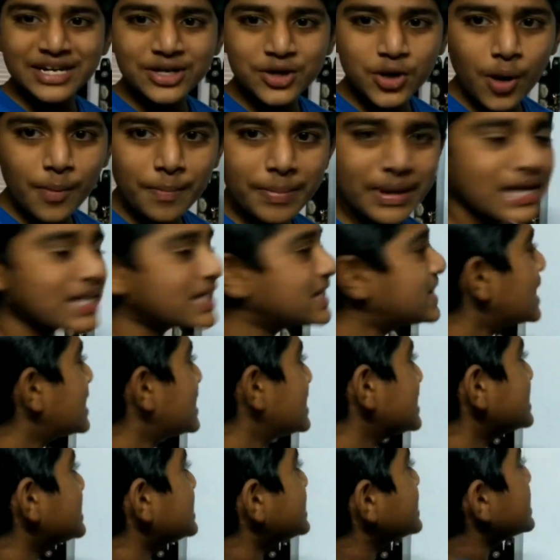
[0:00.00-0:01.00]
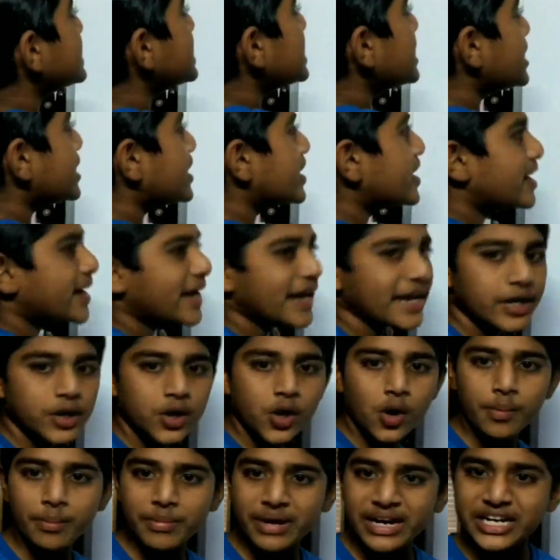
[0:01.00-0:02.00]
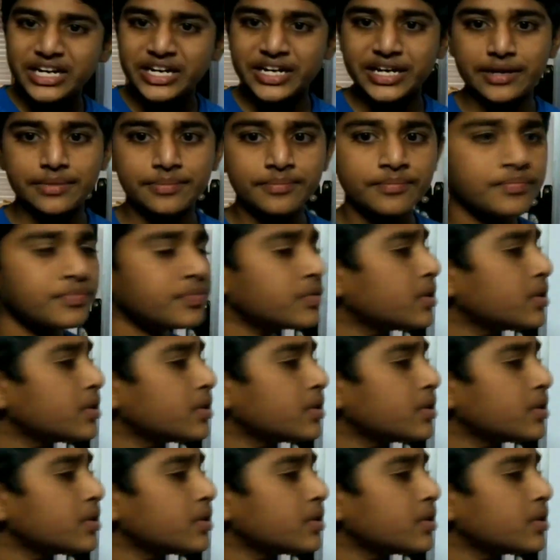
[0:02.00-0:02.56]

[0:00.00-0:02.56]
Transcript: topic, that is trigonometry.